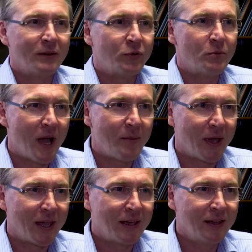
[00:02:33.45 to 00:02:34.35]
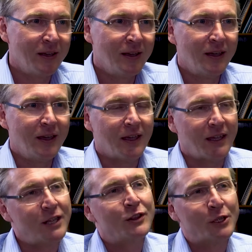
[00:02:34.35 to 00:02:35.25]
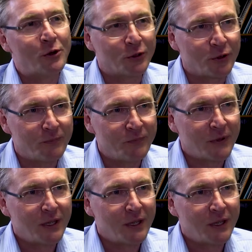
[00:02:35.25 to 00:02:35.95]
for my bank in the long term.